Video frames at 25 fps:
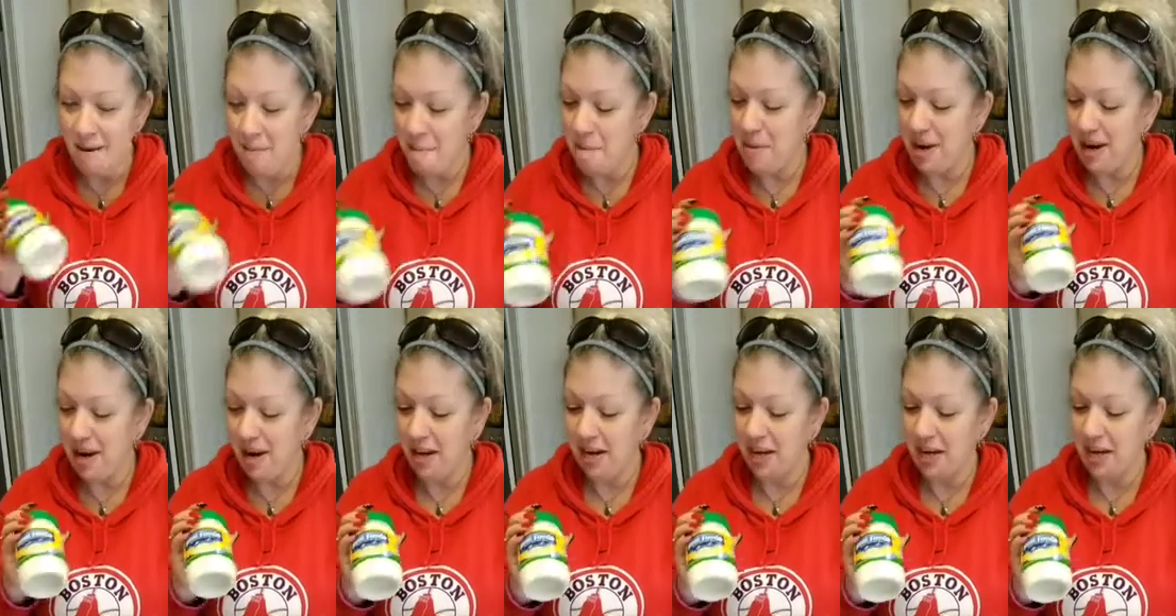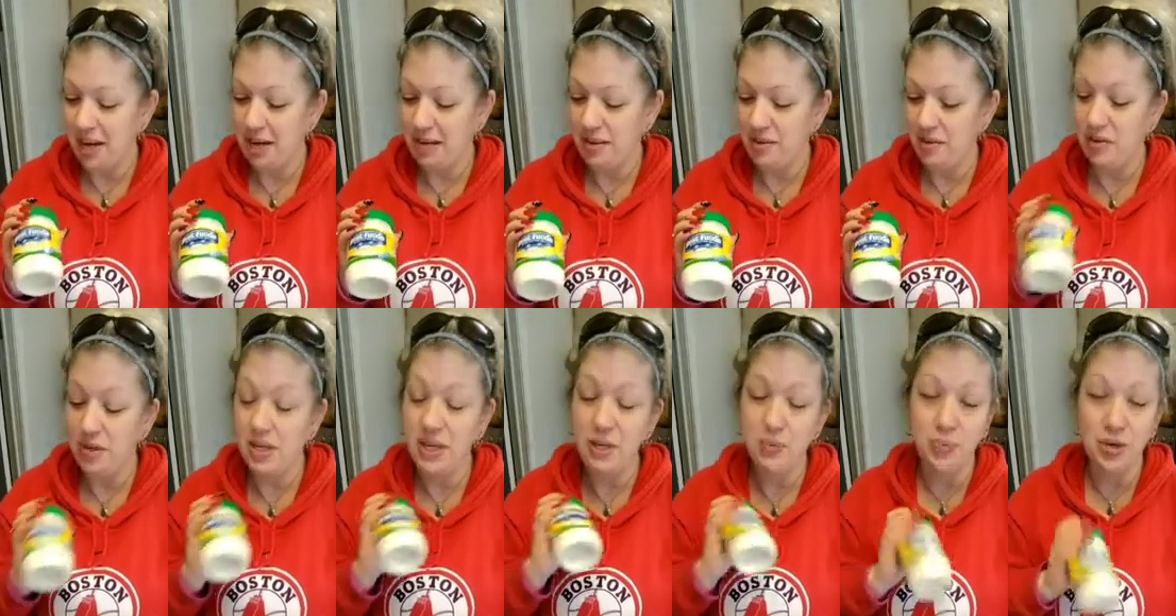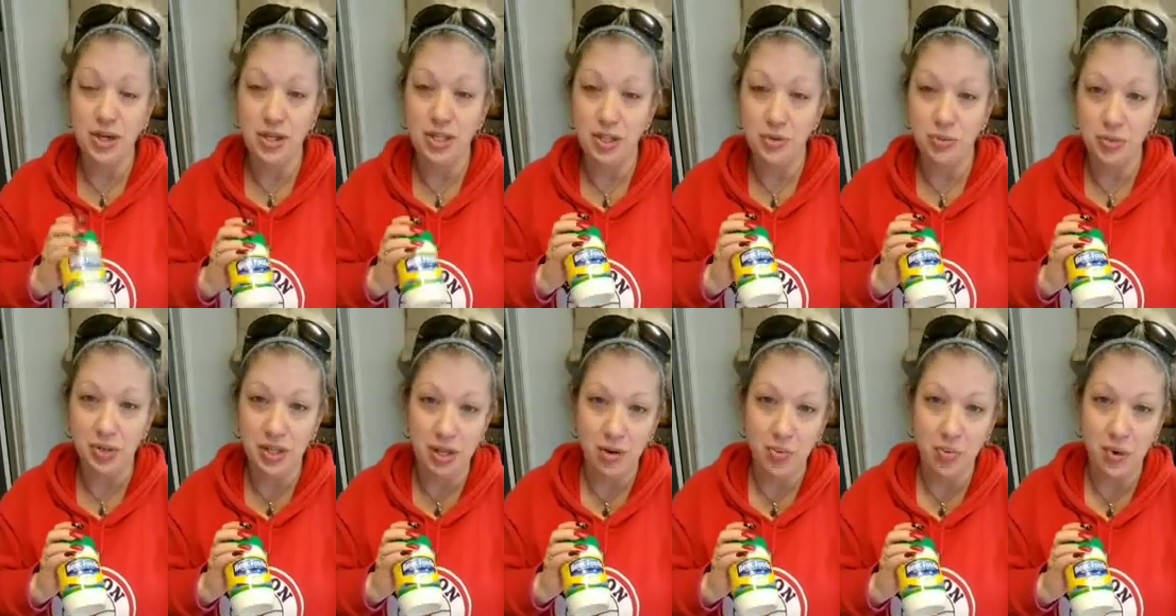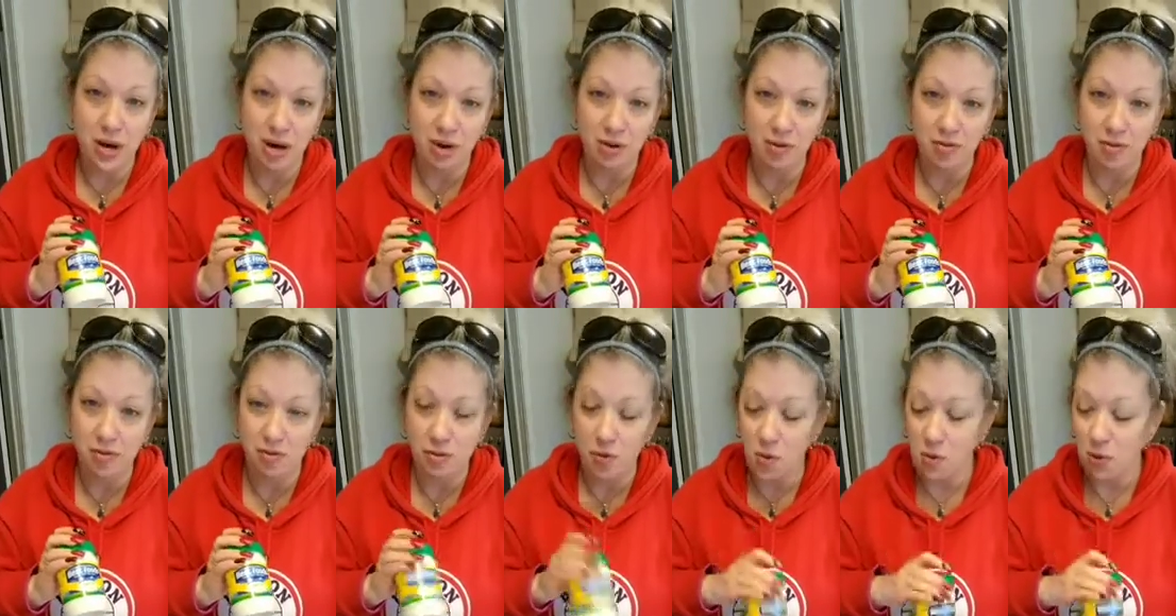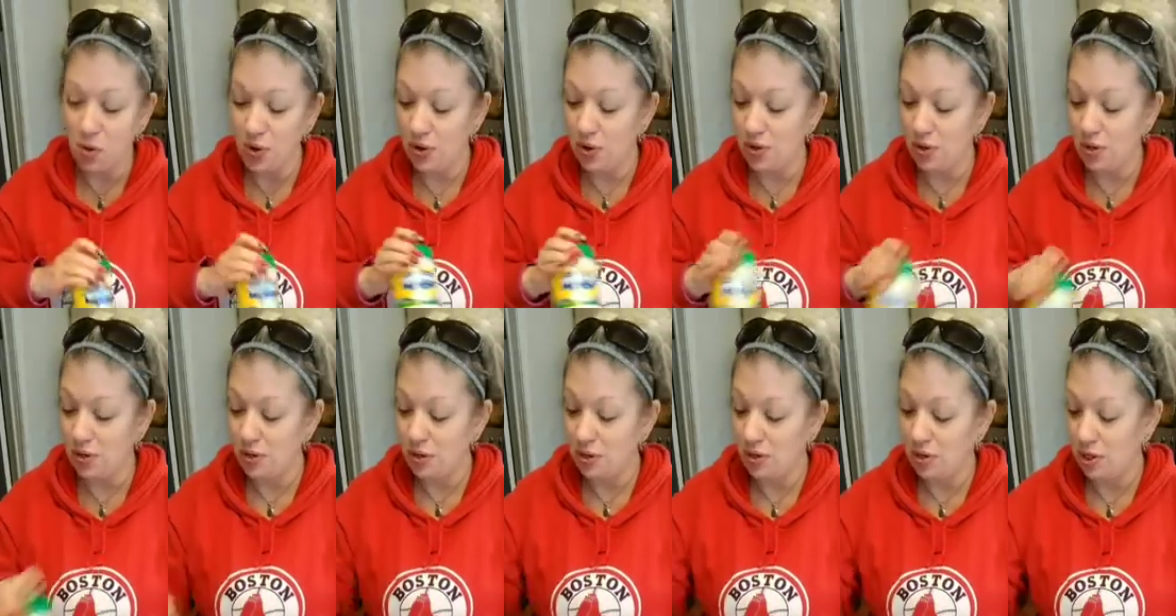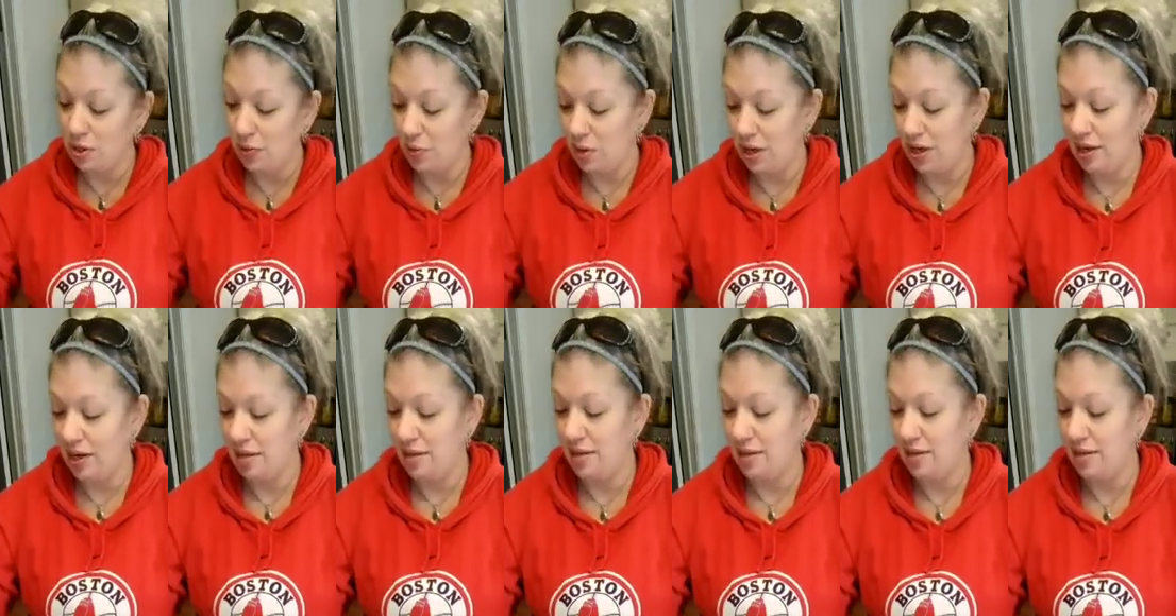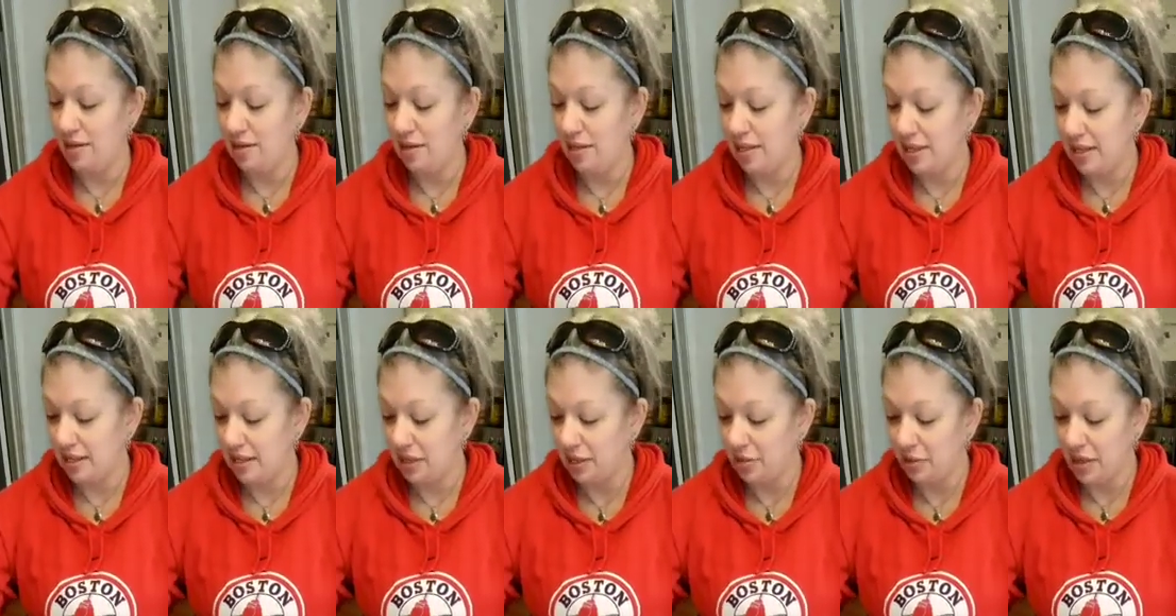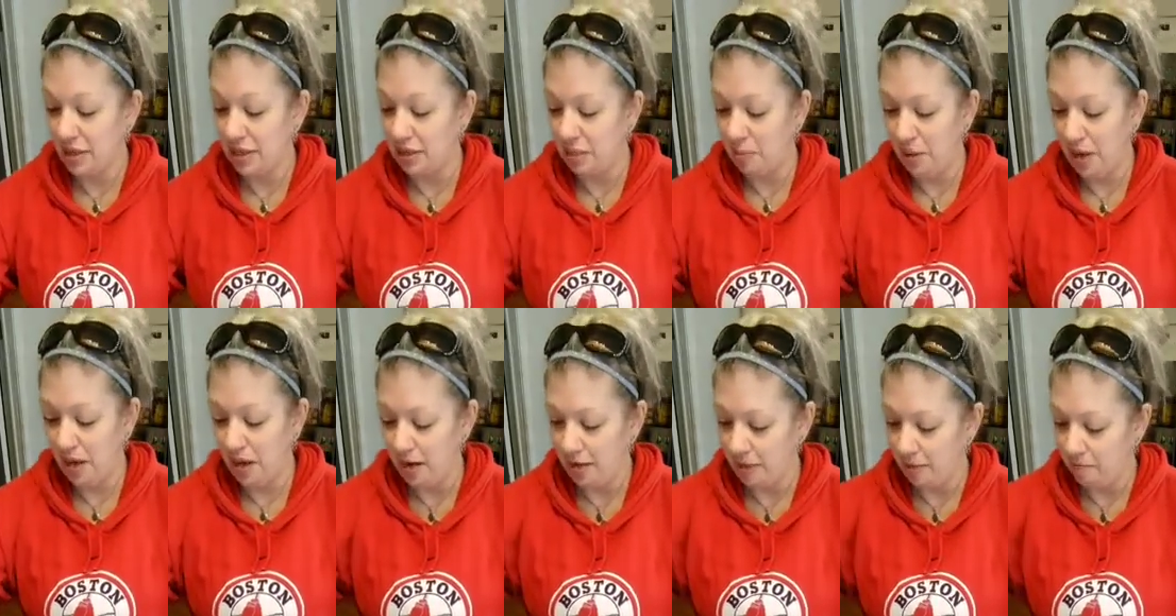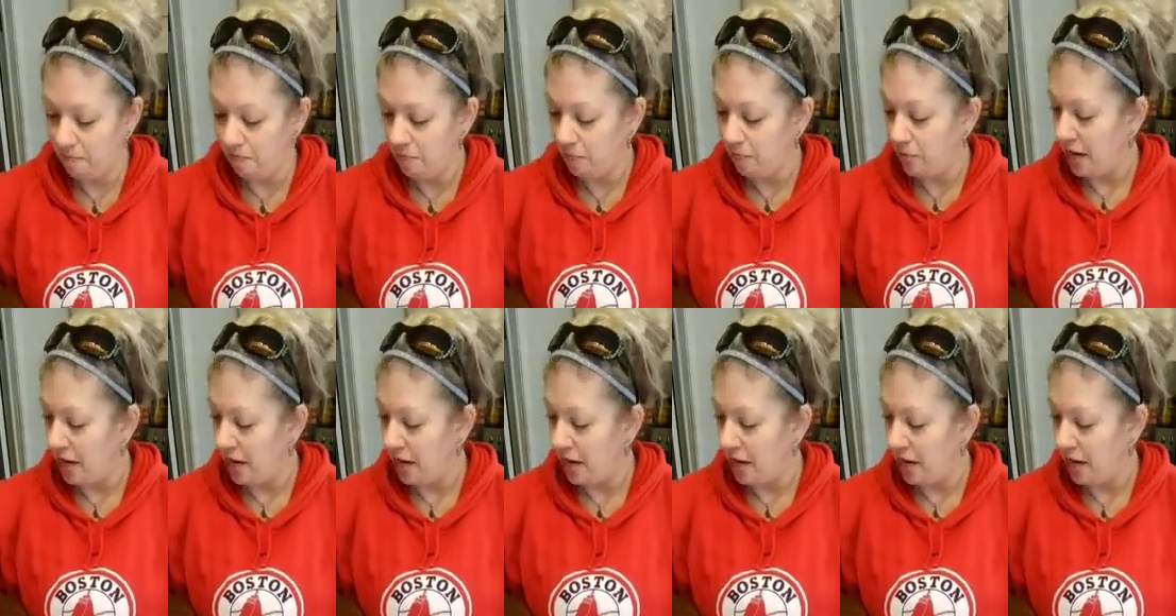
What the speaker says: But it works really well for doing this recipe,